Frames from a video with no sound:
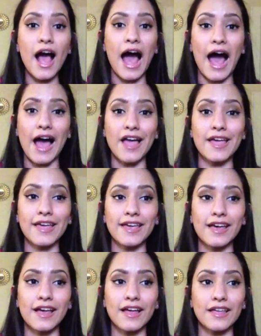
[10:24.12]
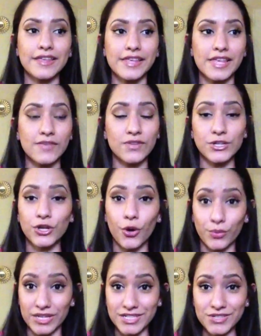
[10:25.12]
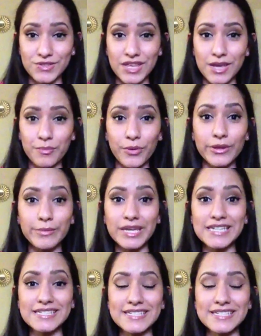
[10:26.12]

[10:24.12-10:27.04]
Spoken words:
I even go into the appointment.